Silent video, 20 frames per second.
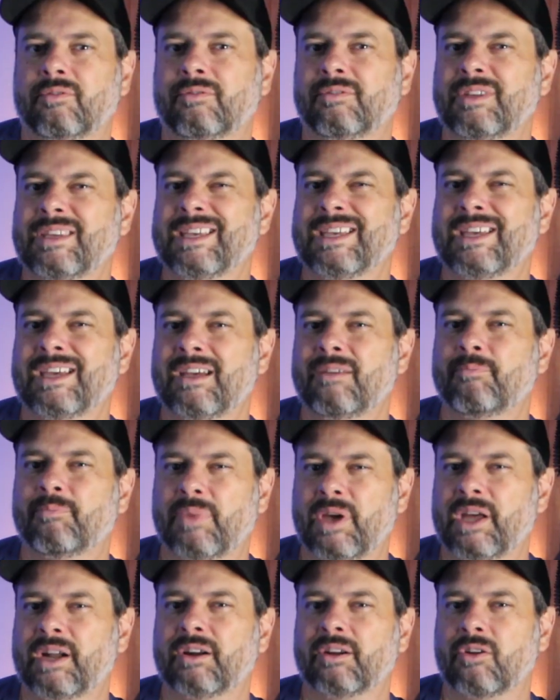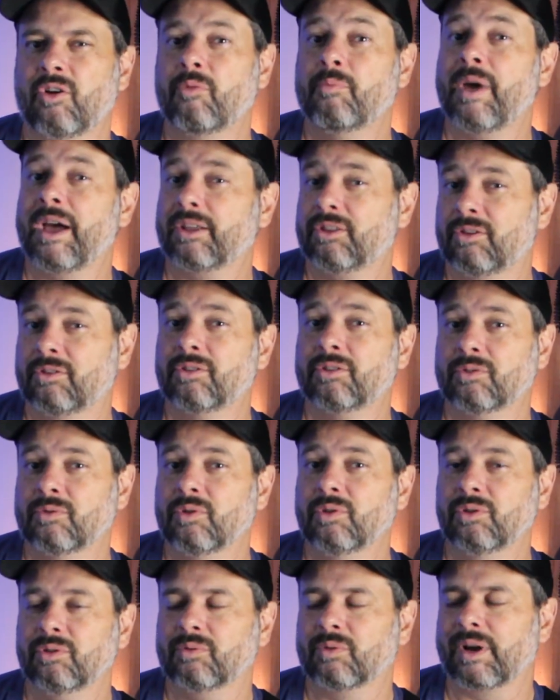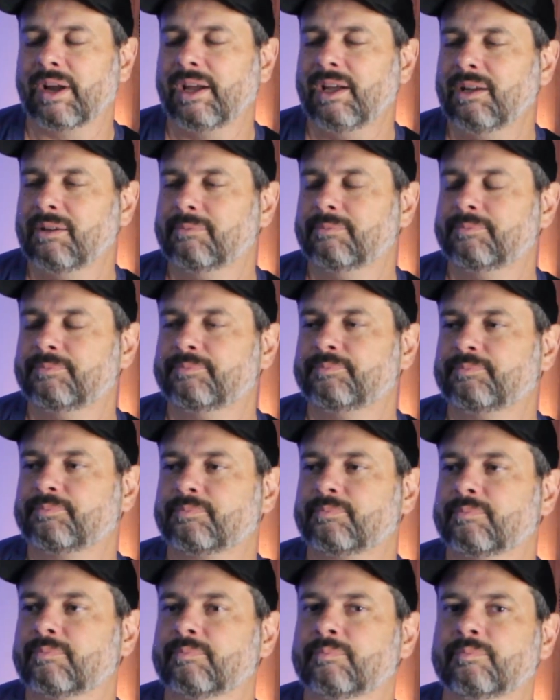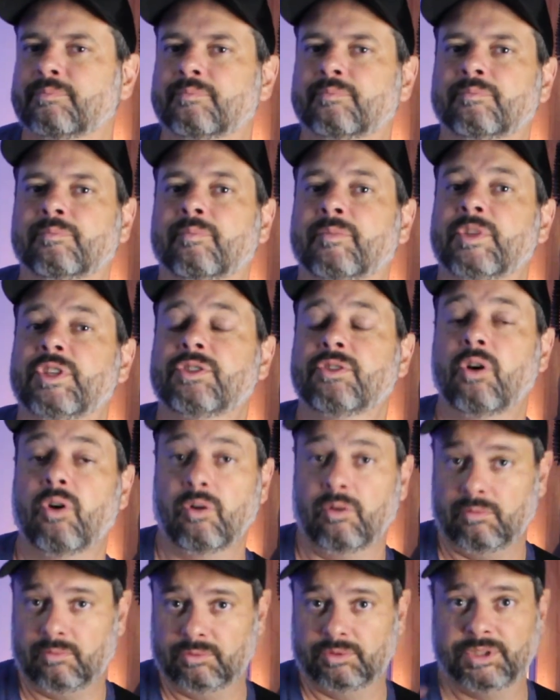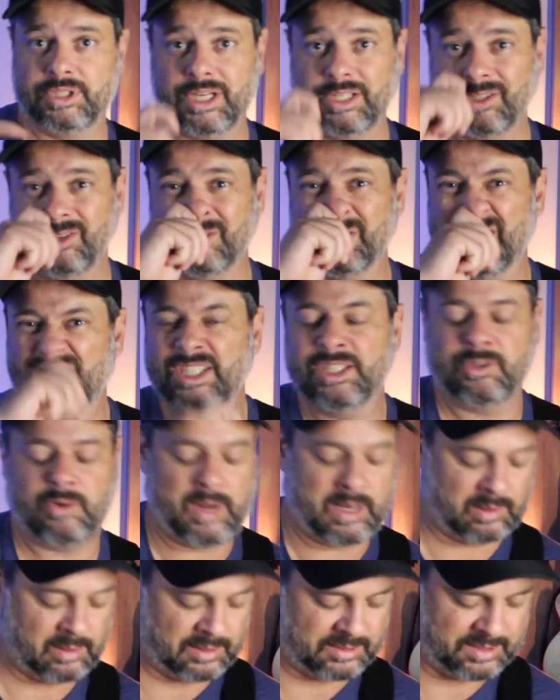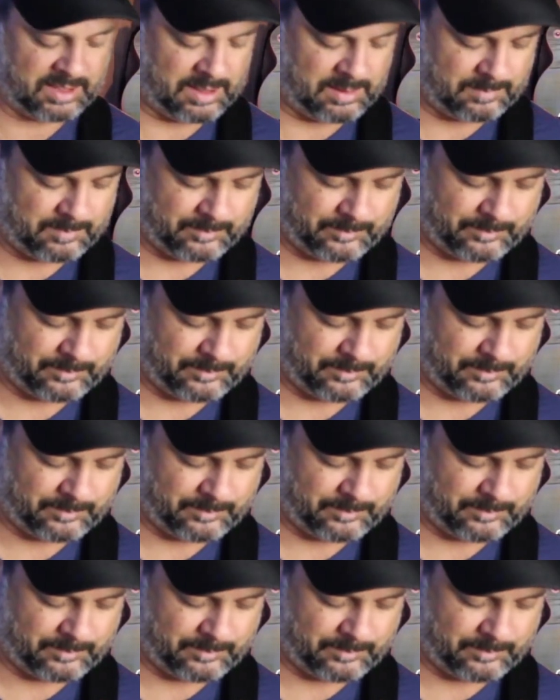Yeah, better go back to the root, right? So, just on G string, let's see.